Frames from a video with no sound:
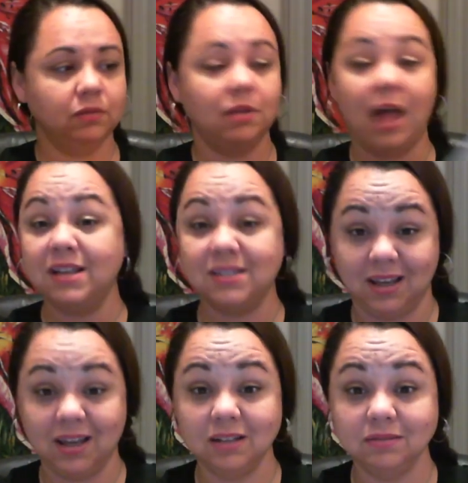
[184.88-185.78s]
I see
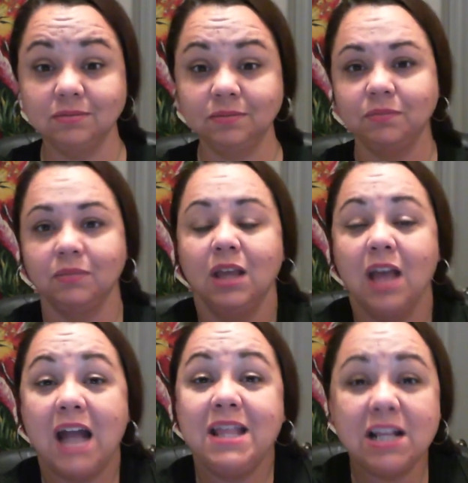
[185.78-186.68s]
it.
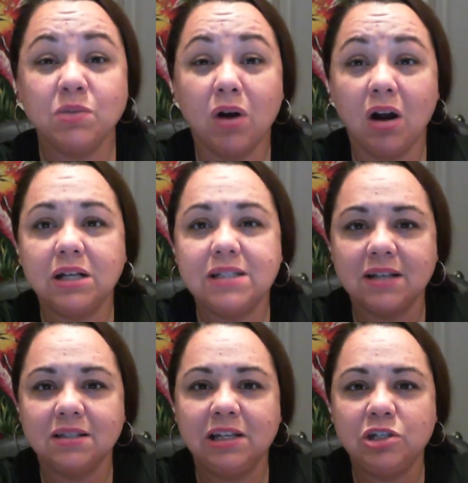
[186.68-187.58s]
And that's what
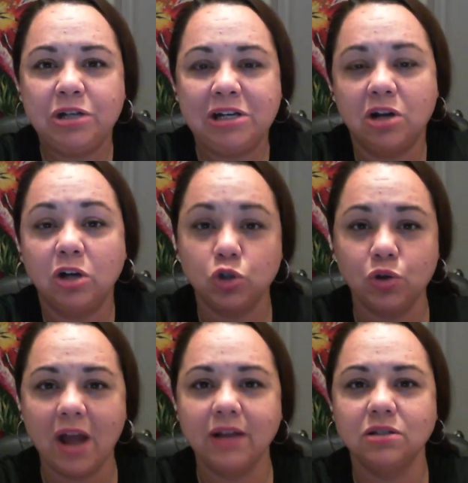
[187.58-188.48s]
architects and engineers are
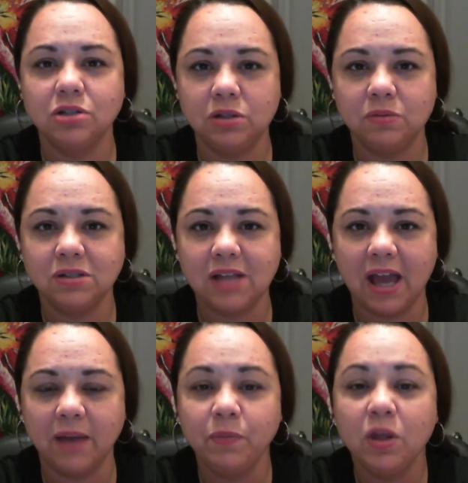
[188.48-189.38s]
trying to do
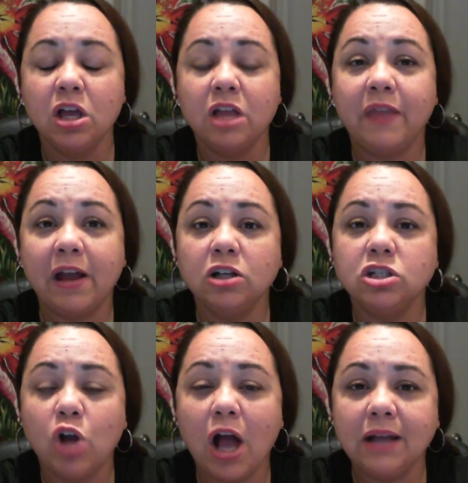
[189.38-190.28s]
today. They are
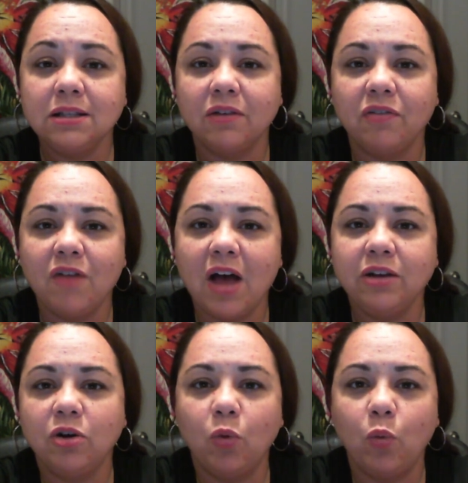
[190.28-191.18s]
trying to find
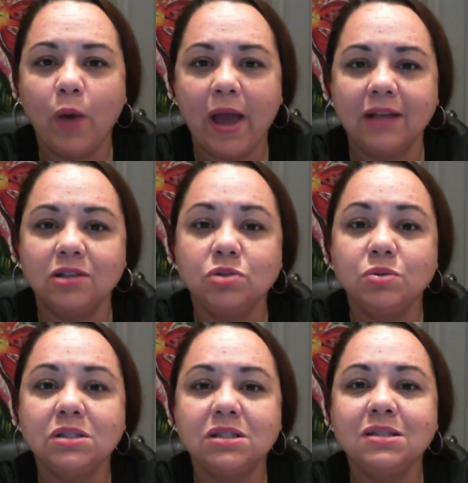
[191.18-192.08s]
a way to
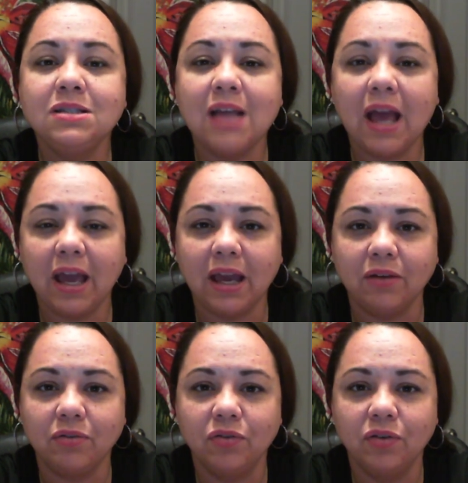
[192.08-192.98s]

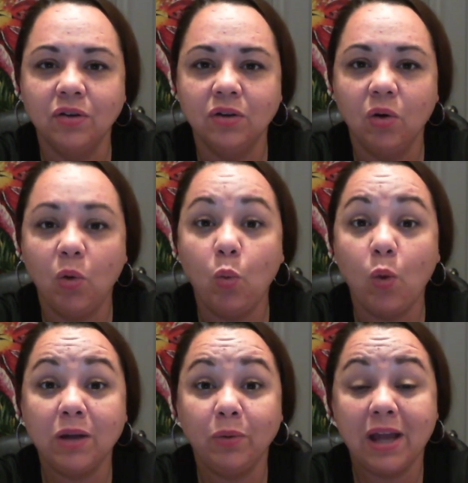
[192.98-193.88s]
save
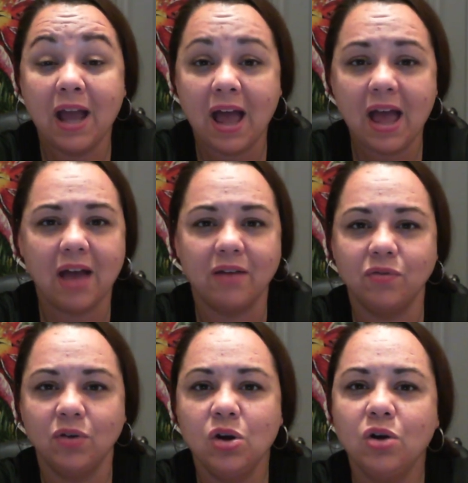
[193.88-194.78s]
what we have.
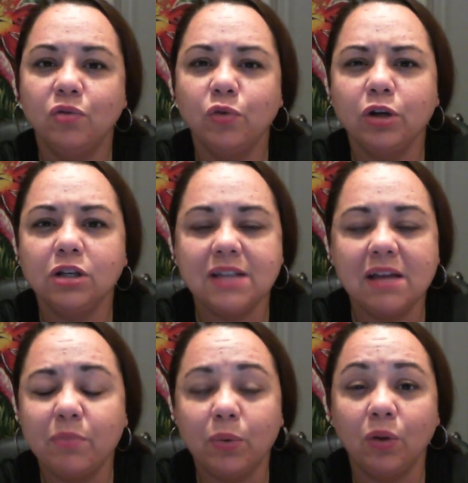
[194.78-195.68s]
For
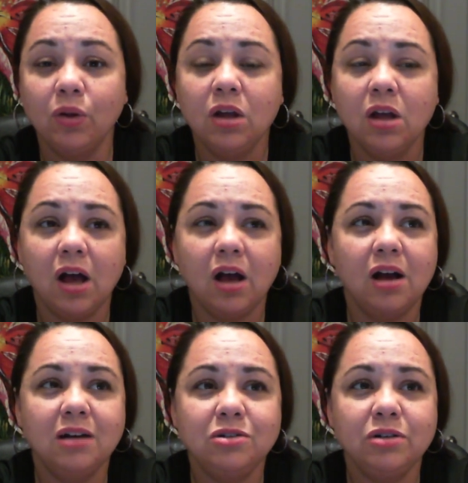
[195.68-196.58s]
example,
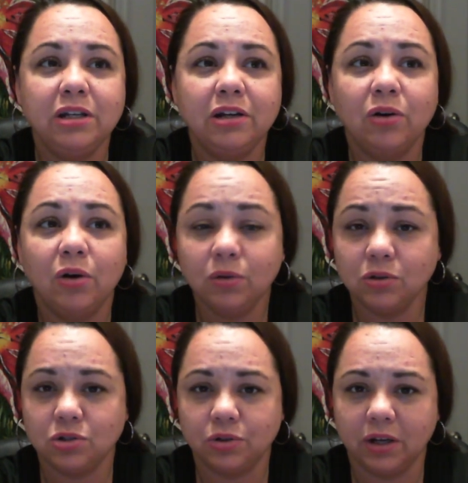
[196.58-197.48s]
100-year oak
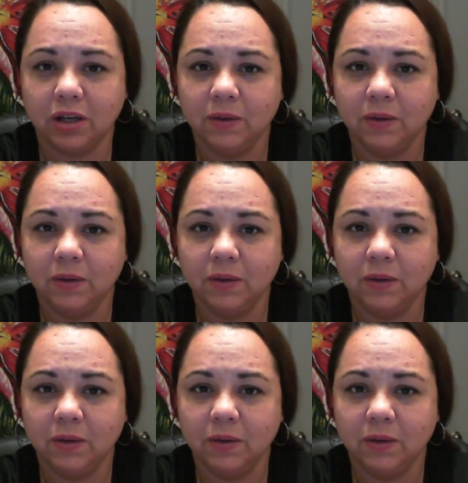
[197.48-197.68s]
tree.